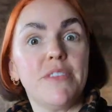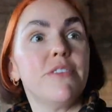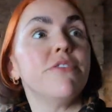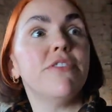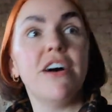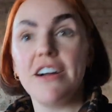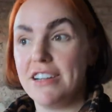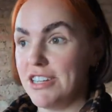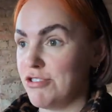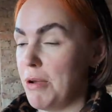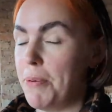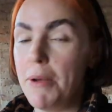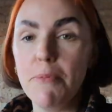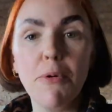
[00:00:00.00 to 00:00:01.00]
Fuck
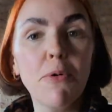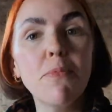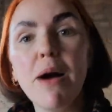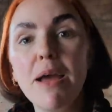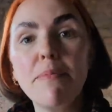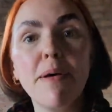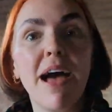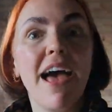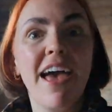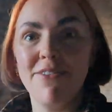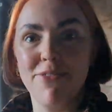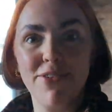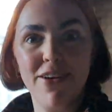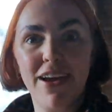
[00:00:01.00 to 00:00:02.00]
stripping wallpaper
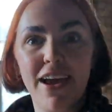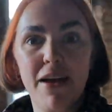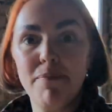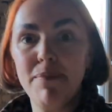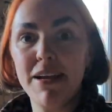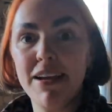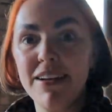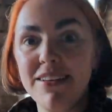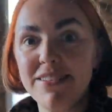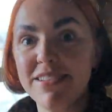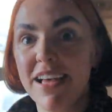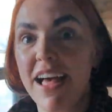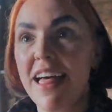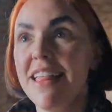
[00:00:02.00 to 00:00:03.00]
ever again,
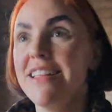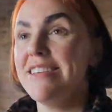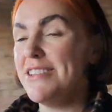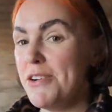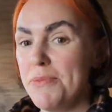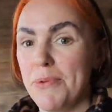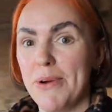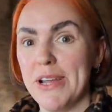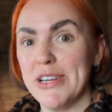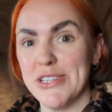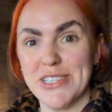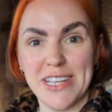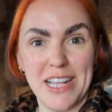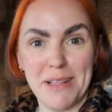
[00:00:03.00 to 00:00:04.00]
because there's no point, because you
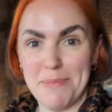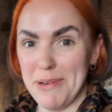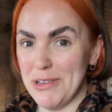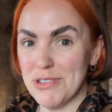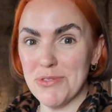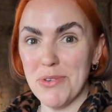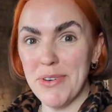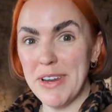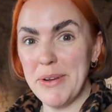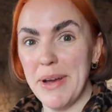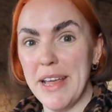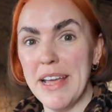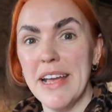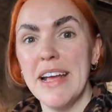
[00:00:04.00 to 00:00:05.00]
just take the plaster off
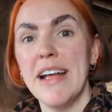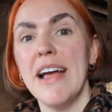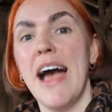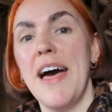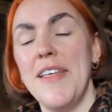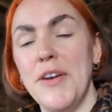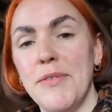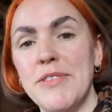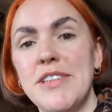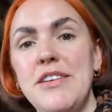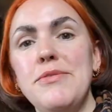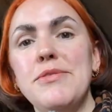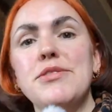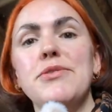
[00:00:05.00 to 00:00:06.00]
anyway. And then obviously
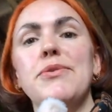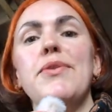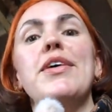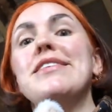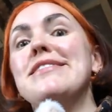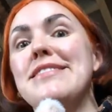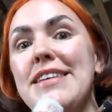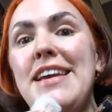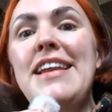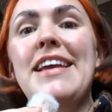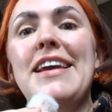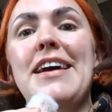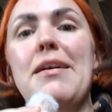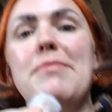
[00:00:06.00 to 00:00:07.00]
you saw the
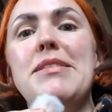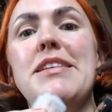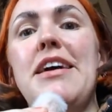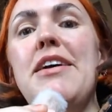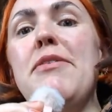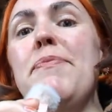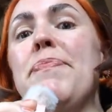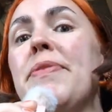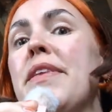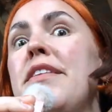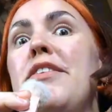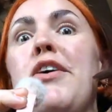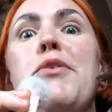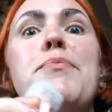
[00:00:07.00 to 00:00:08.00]
ceiling coming down.
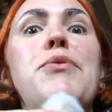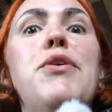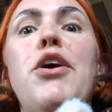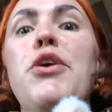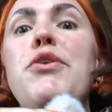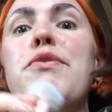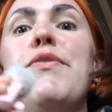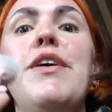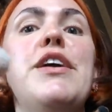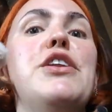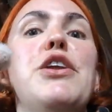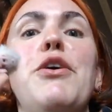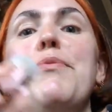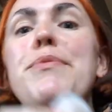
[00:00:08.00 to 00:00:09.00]
No more
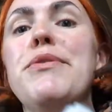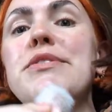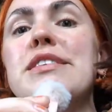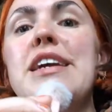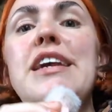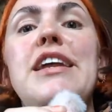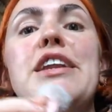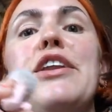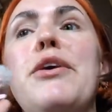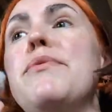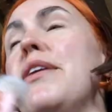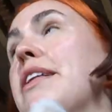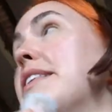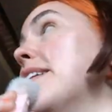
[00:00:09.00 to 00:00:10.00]
coving, no more ceiling, no
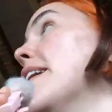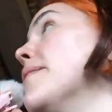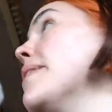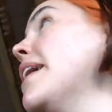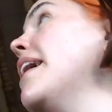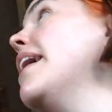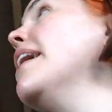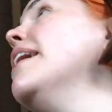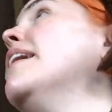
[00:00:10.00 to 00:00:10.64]
nothing up there.